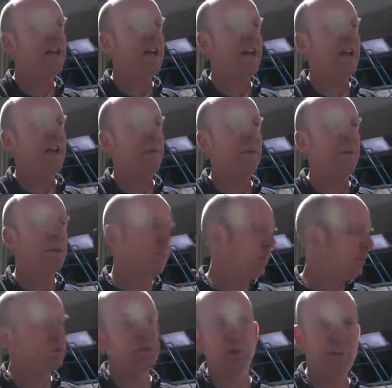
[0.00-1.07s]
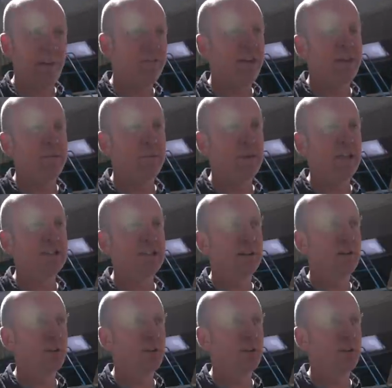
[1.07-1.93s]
A lot of people talk about vapor blasting.